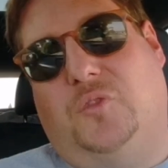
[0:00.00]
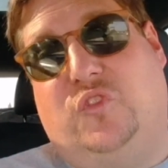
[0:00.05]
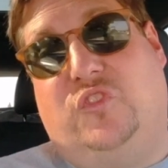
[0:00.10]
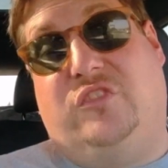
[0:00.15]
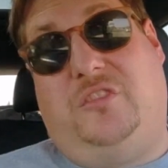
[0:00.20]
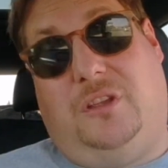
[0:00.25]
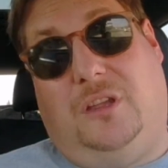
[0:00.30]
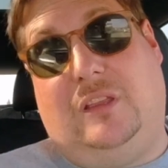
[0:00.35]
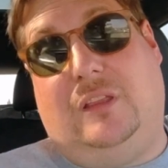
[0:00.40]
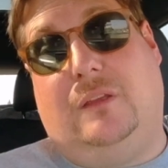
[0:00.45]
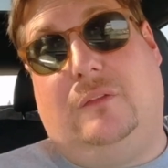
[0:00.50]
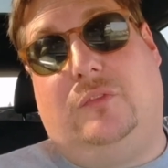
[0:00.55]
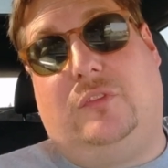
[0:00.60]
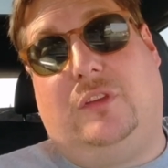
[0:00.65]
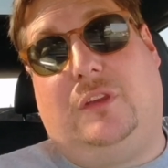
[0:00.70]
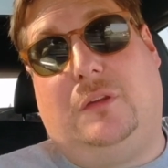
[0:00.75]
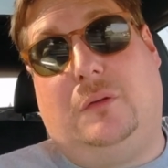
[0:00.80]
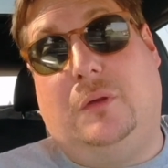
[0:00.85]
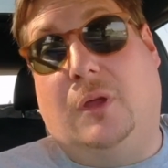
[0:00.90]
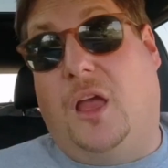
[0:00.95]
She loves
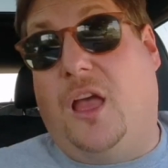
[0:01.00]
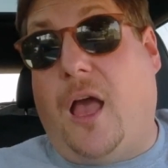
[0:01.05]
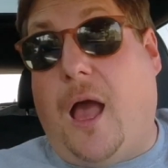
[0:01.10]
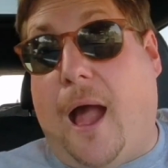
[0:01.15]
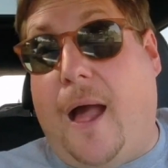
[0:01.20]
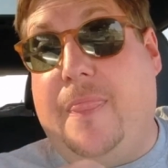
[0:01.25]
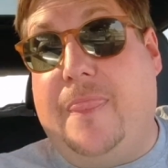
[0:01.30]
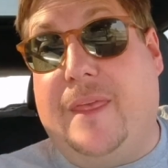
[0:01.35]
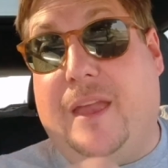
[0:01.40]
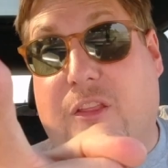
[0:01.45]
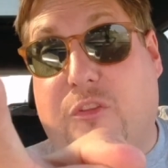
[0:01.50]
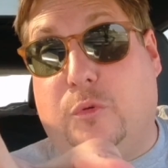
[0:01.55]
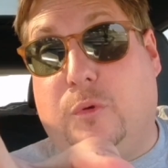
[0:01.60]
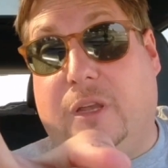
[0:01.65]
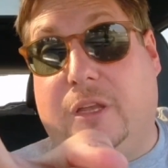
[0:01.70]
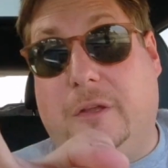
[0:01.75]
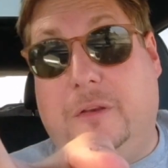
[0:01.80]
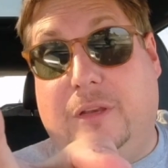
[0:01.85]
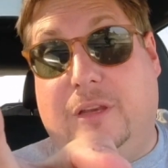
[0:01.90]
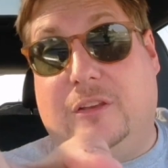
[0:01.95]
you. And that's
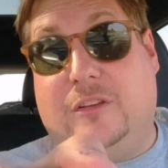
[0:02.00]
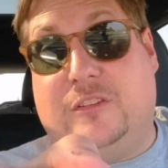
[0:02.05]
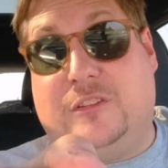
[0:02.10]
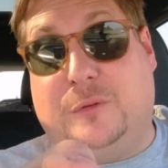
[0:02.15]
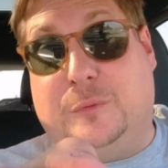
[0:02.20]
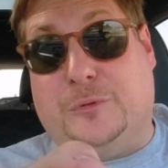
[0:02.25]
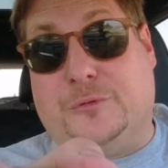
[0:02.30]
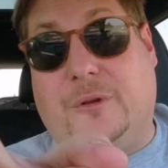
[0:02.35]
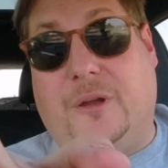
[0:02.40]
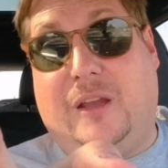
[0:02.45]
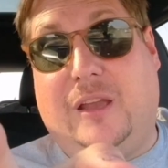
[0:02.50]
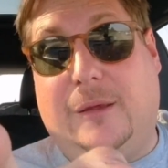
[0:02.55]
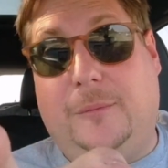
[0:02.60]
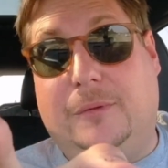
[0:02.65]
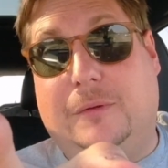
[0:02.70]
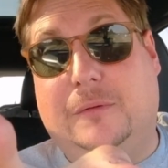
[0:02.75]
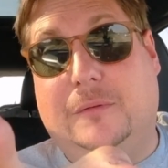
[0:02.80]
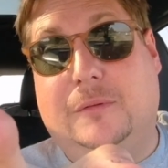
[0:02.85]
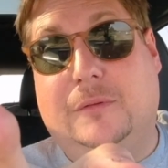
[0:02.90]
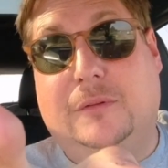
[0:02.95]
why you need to subscribe.
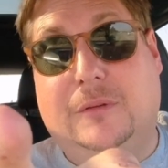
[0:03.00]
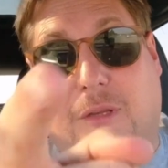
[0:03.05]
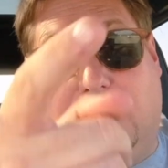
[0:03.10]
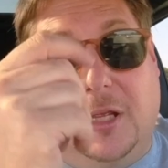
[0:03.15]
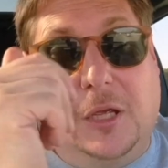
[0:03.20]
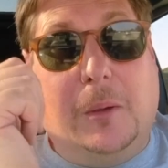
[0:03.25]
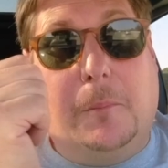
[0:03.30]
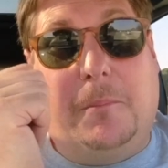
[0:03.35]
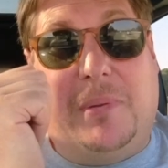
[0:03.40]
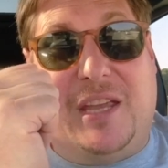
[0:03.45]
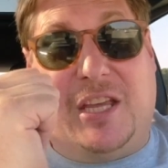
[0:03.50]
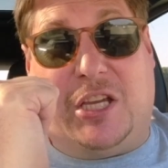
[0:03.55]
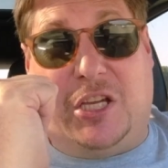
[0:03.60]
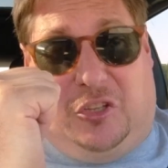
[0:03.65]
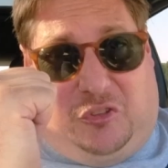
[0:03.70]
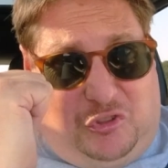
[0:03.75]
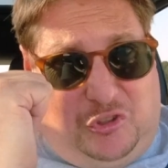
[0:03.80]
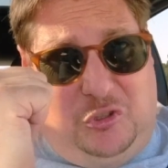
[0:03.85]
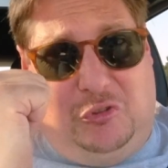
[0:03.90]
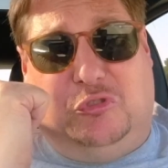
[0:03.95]

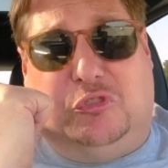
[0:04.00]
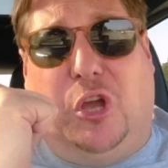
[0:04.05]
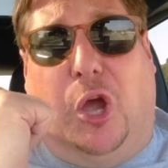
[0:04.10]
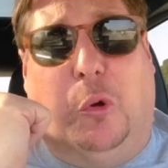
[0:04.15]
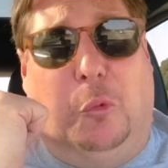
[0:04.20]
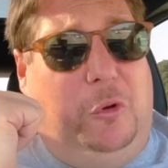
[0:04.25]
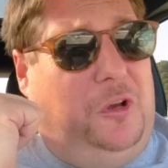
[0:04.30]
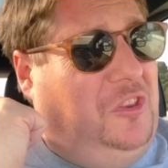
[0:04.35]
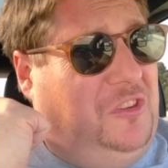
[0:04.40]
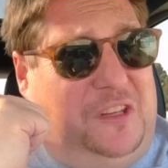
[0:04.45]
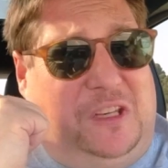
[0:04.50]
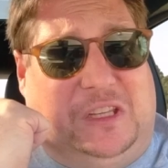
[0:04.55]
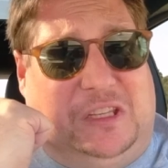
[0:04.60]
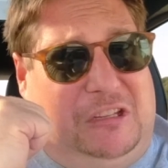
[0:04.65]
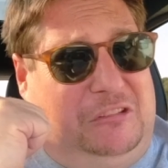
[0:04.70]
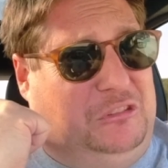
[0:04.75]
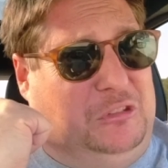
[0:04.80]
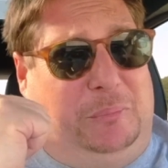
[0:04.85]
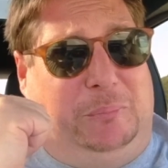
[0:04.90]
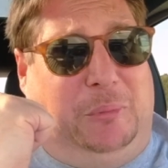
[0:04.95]
Because you don't want to
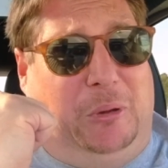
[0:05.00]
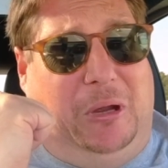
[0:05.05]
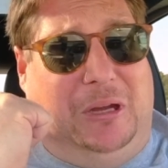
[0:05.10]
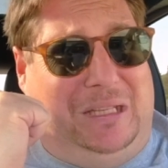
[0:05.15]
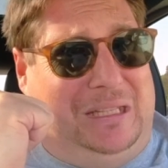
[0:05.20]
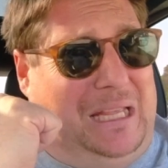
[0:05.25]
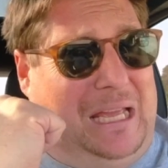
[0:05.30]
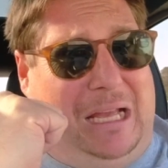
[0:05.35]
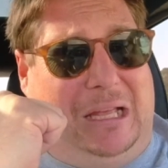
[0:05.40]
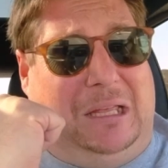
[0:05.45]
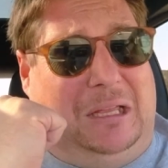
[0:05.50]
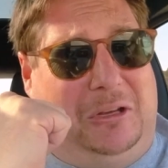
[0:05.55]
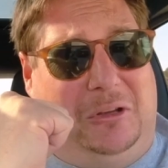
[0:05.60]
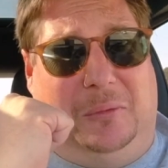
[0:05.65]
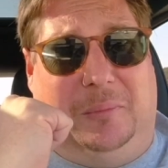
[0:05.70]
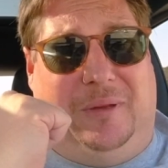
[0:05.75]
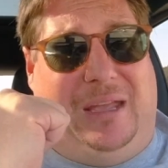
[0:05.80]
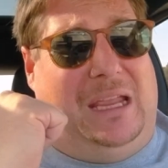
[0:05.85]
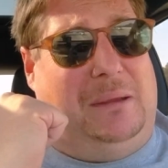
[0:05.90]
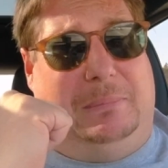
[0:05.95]
disappoint that
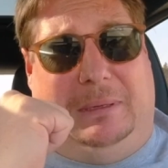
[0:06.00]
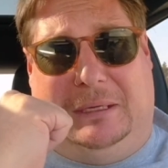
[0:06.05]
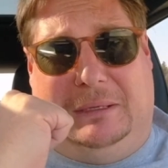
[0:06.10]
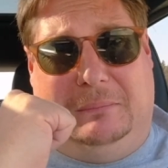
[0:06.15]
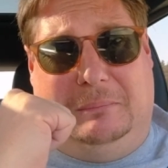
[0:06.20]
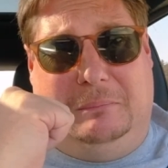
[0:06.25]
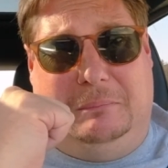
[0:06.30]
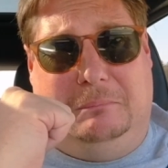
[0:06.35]
little baby.